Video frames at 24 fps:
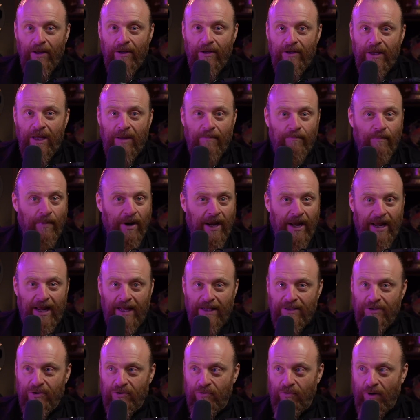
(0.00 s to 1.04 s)
keep my
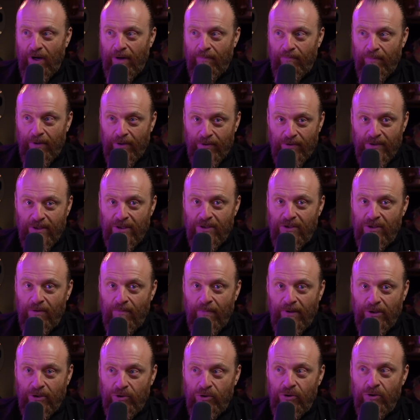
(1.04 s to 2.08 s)
head straight because there's so
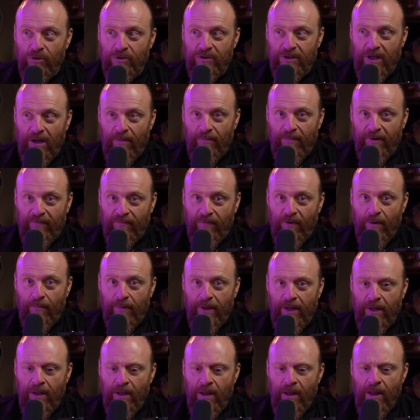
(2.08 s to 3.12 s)
much juice coming from
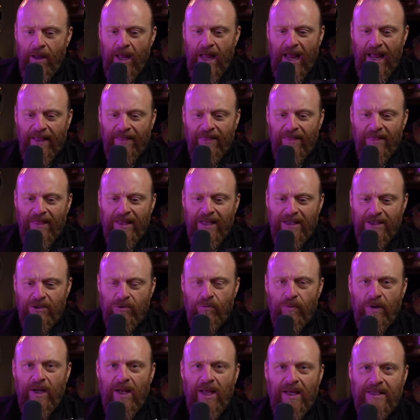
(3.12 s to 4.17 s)
it. And this
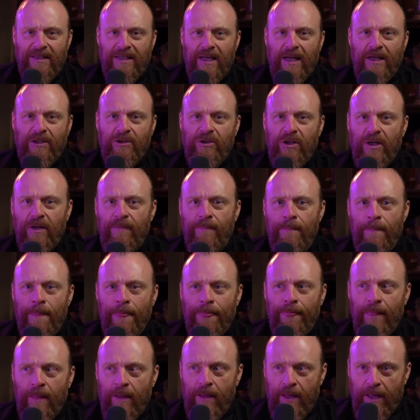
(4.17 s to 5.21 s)
realization
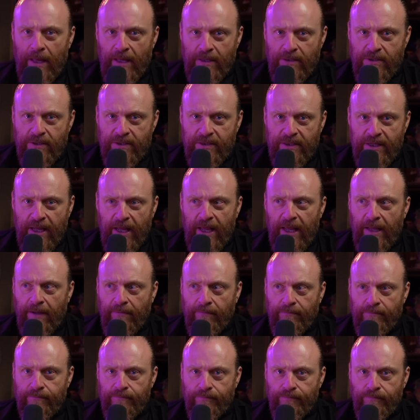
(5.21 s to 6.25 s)
is key.
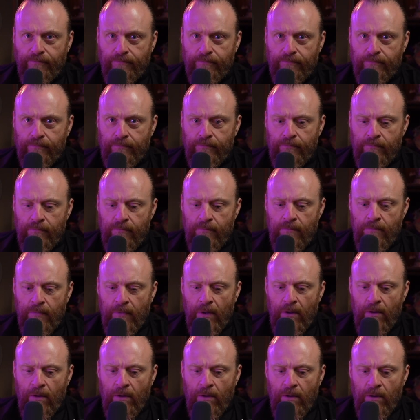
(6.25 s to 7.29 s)

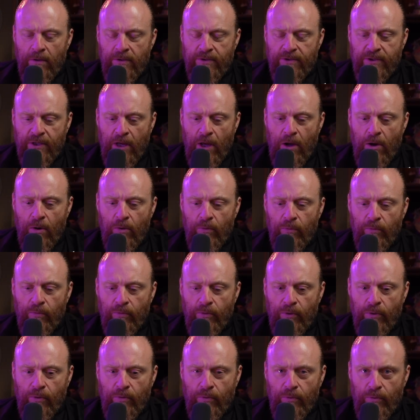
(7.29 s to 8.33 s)
So
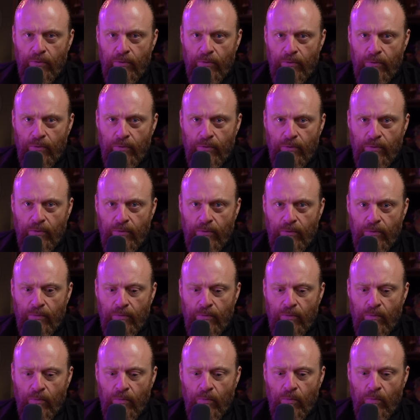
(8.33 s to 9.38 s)

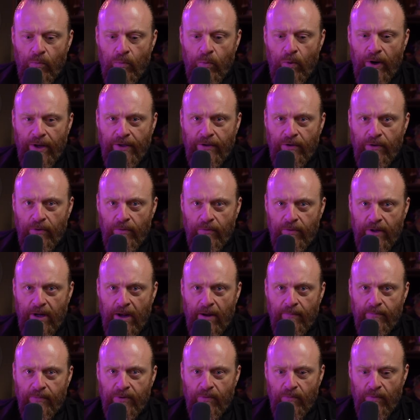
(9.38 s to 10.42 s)
when you
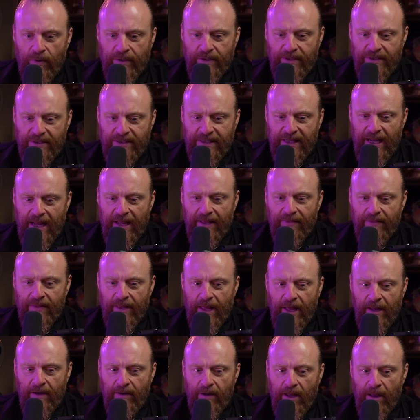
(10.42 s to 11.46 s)
come to understand
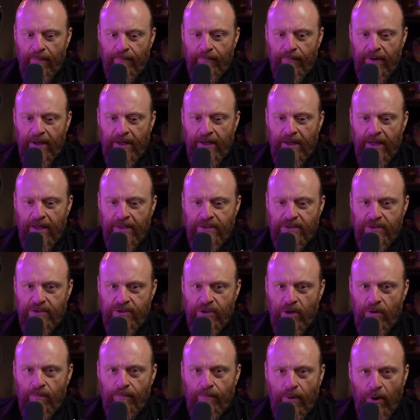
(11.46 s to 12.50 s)
that, I mean, it's
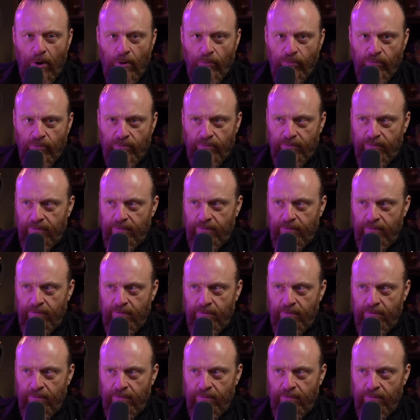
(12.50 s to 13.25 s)
so potent.